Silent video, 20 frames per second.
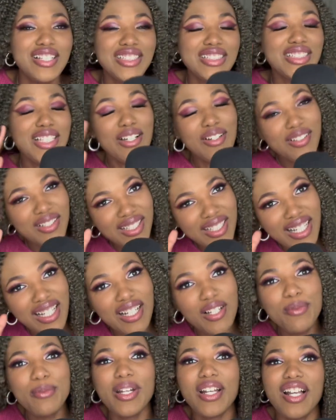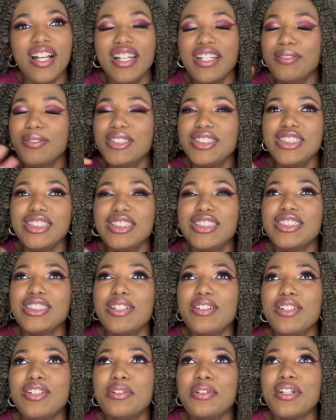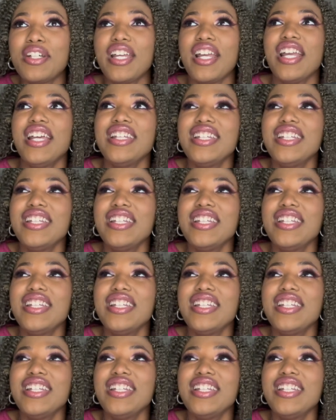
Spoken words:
So, oh my God, it was just so annoying.